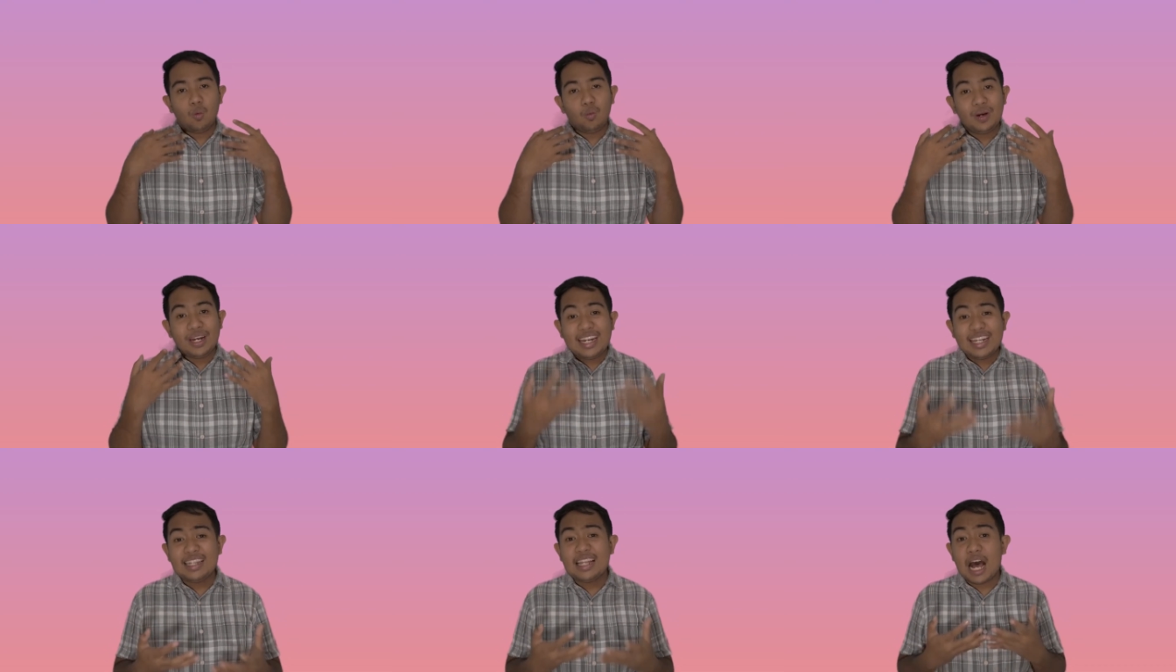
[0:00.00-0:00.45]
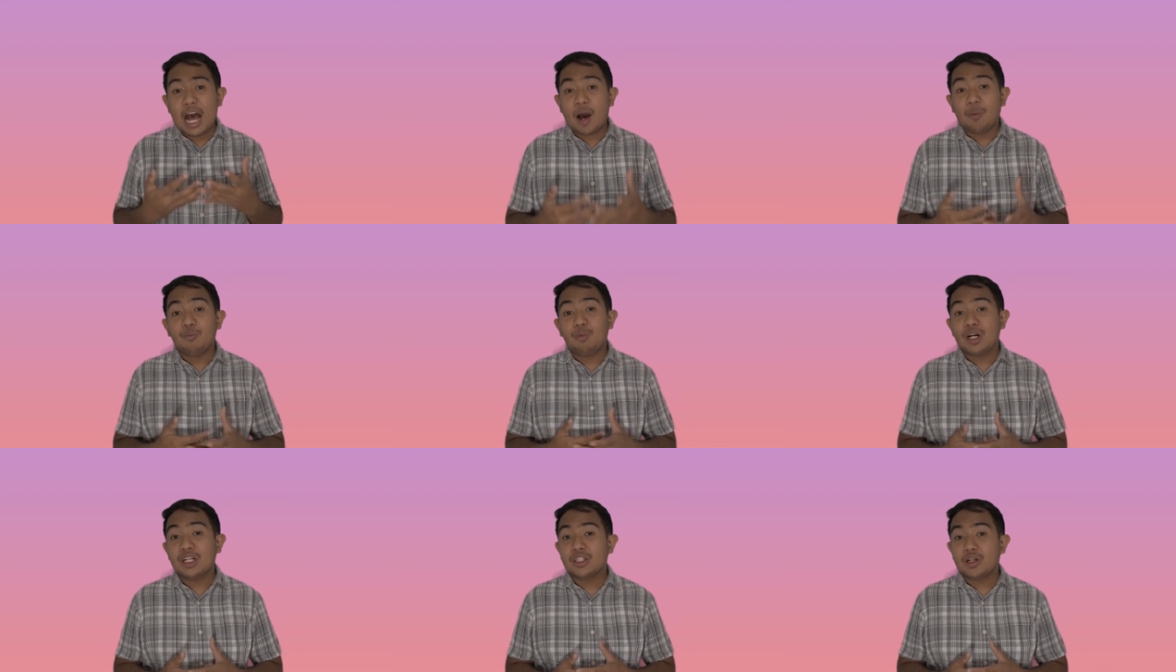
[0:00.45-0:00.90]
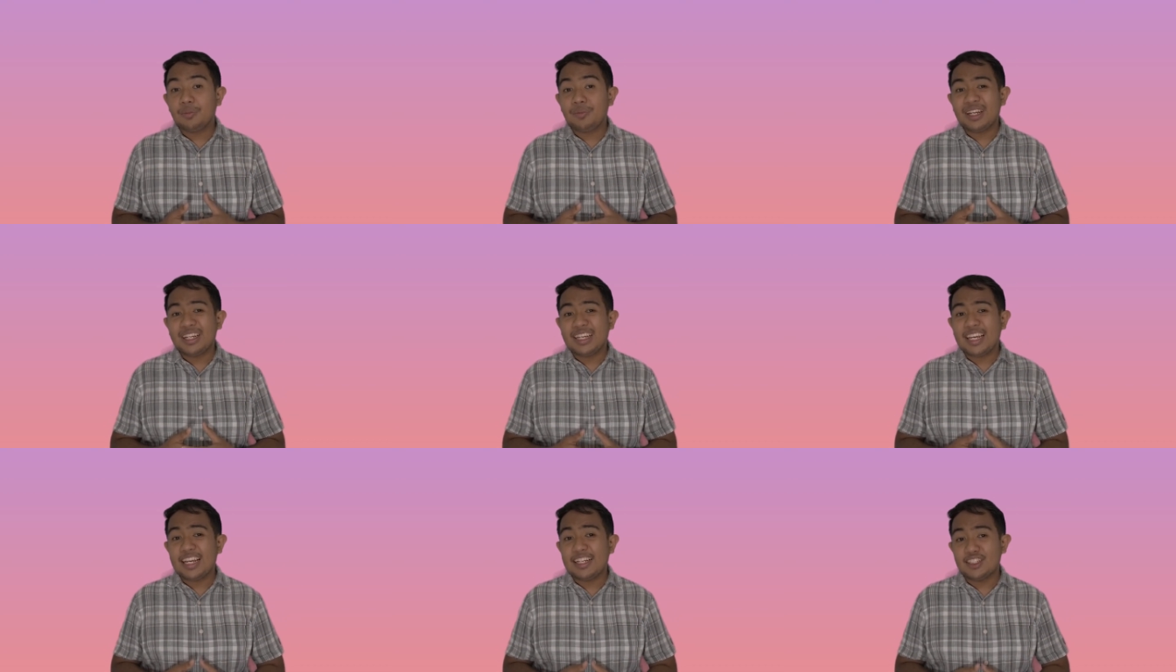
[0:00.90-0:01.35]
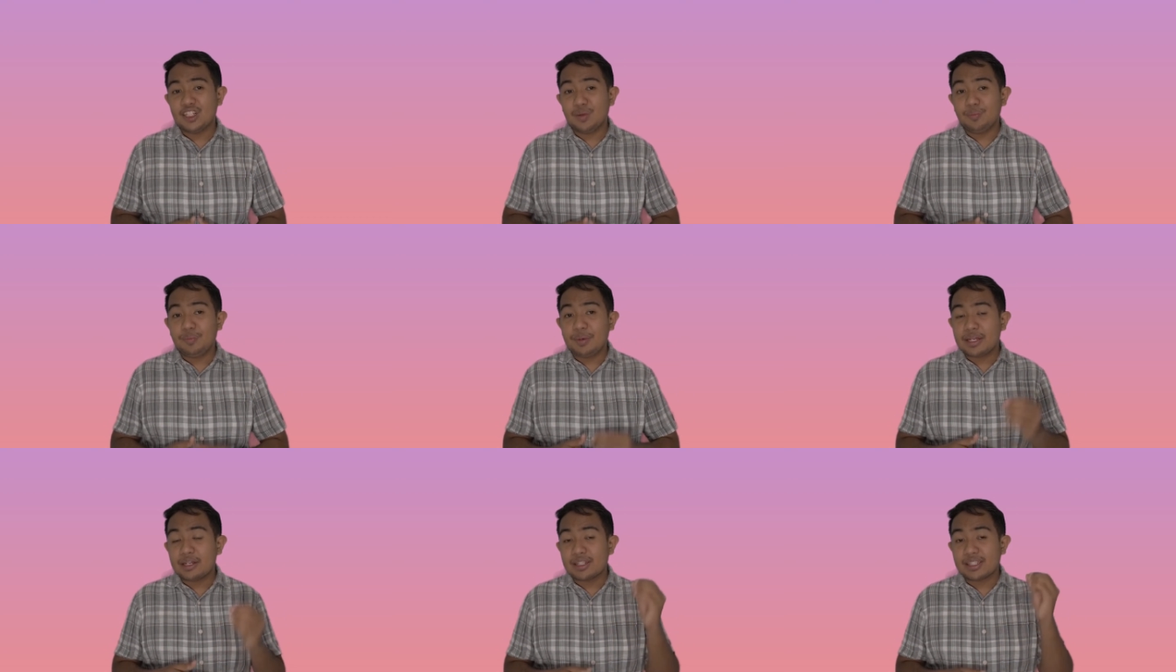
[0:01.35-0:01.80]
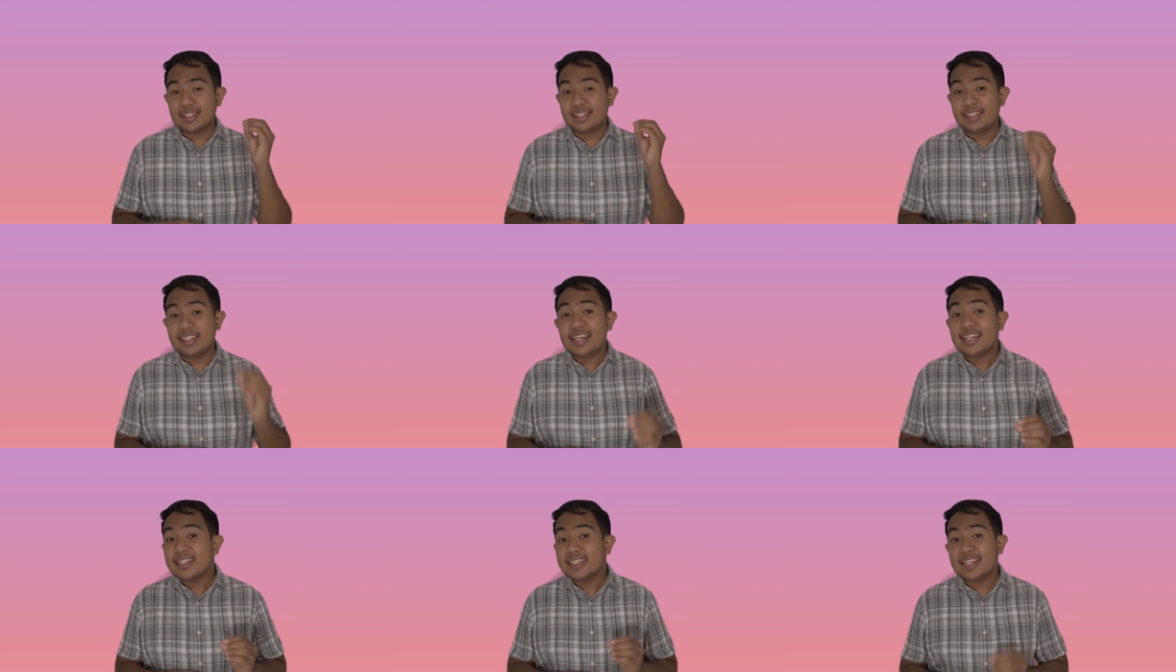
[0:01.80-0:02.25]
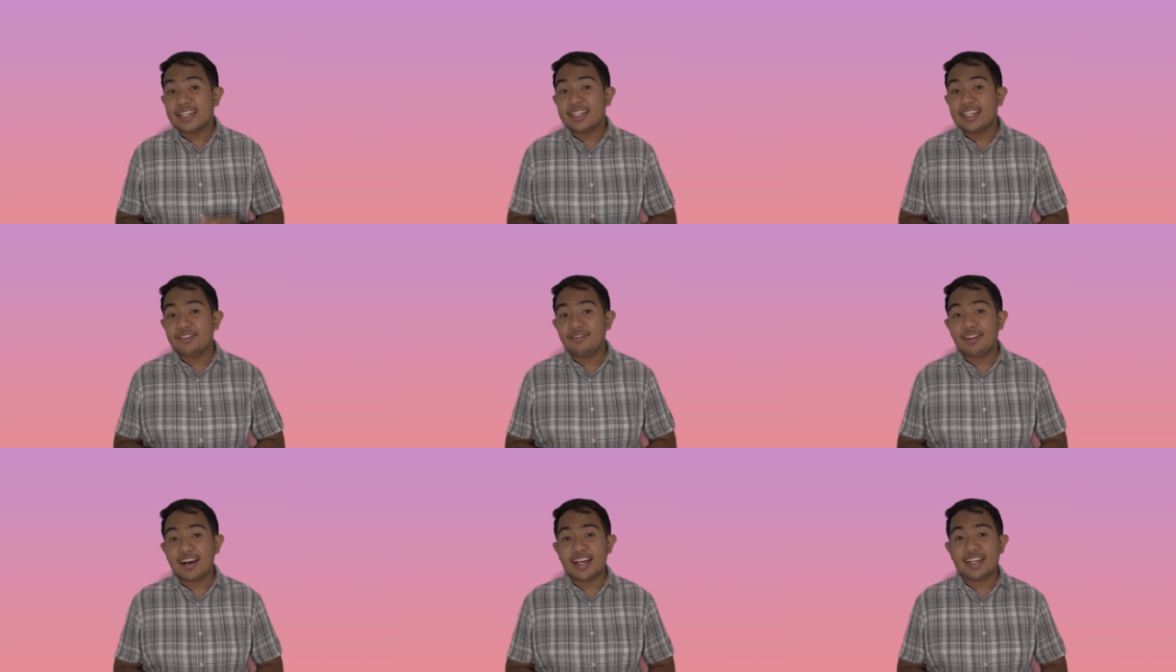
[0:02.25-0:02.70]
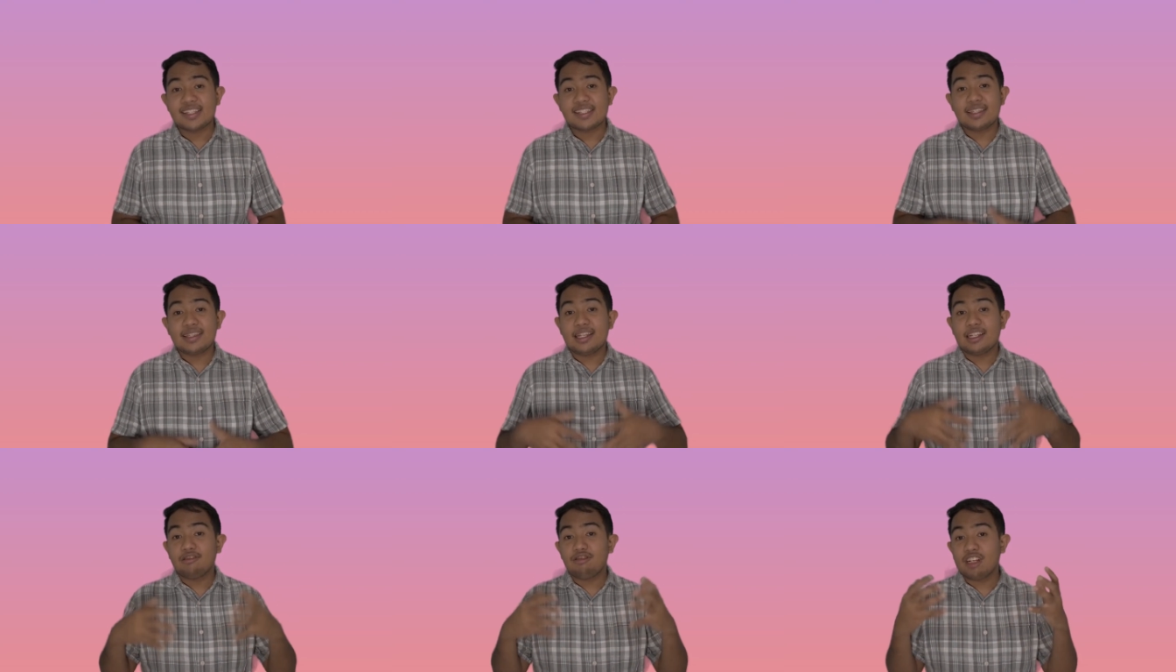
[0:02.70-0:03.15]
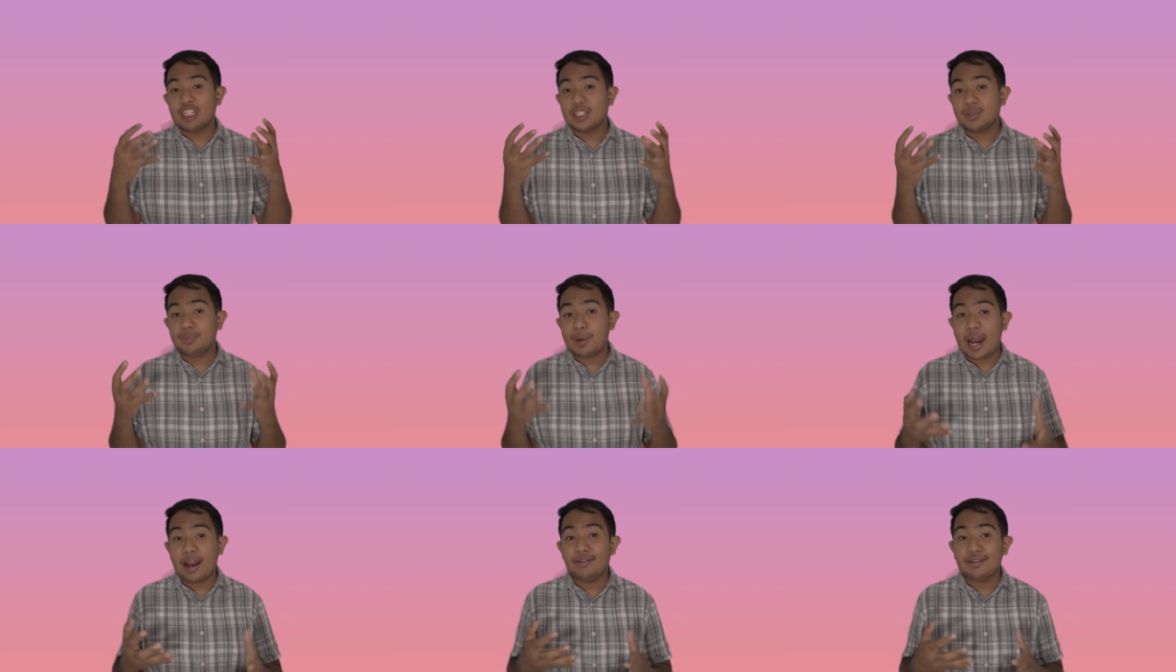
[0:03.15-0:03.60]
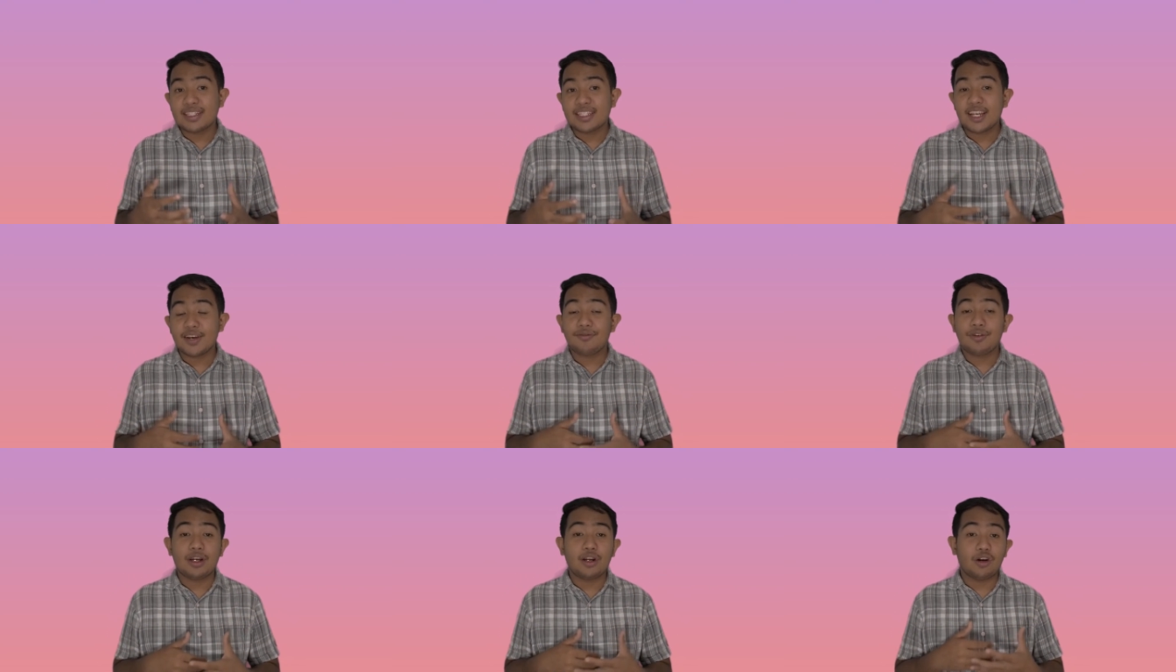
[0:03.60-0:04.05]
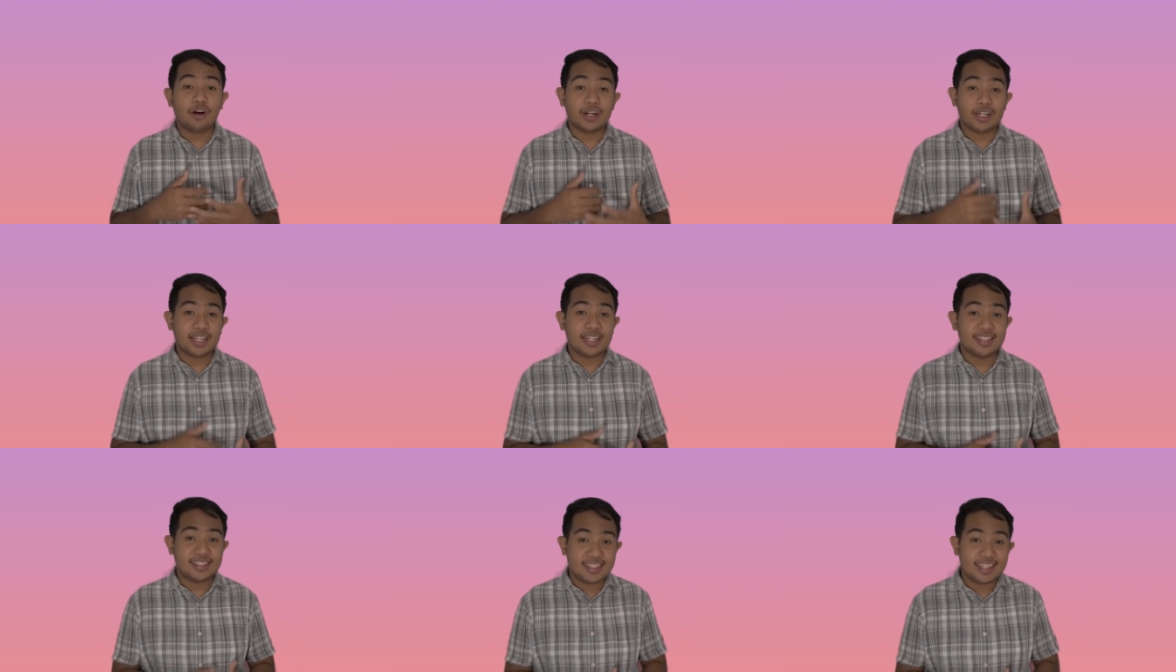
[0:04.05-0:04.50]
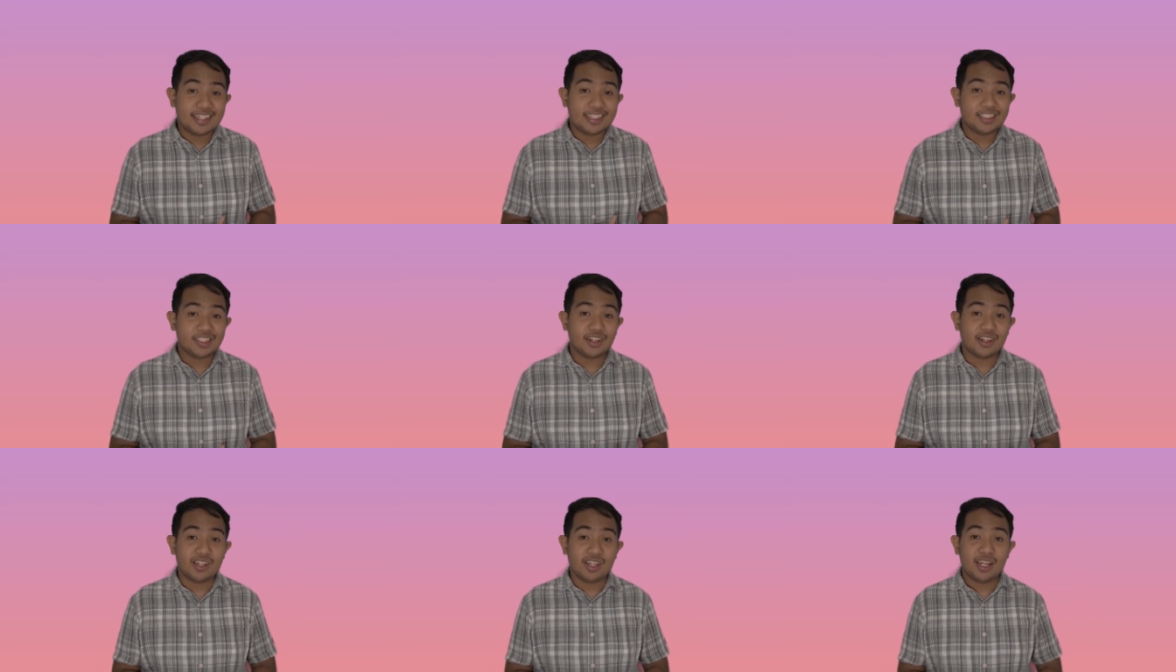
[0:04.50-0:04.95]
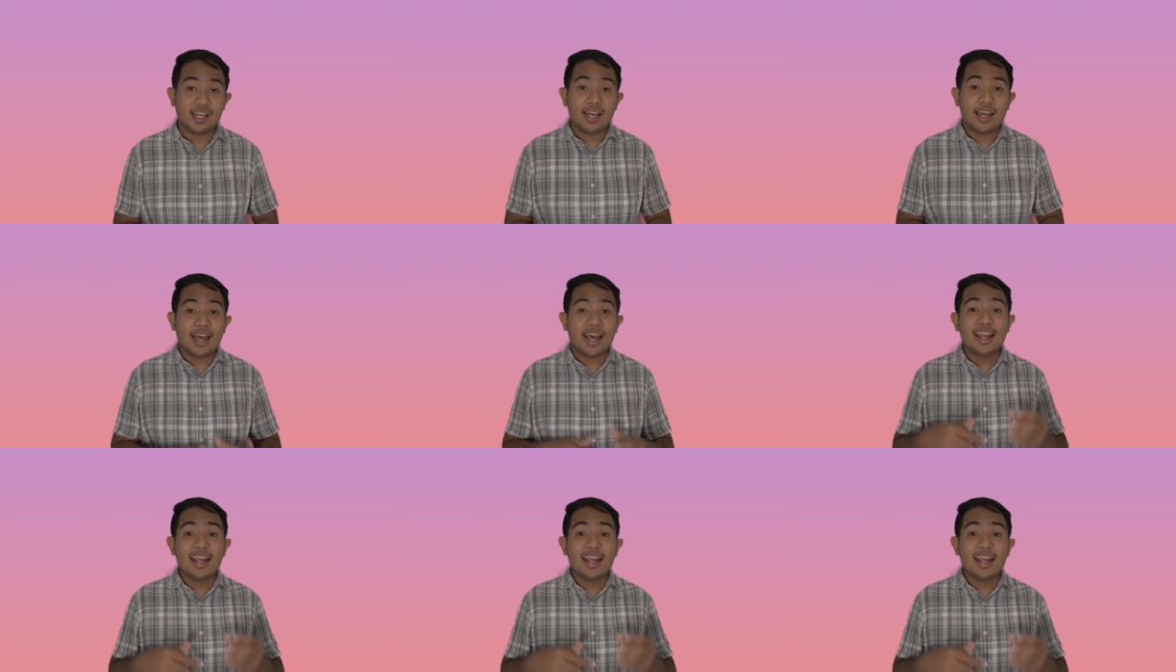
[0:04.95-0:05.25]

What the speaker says: We need upward communication because this signifies the transparency of an organization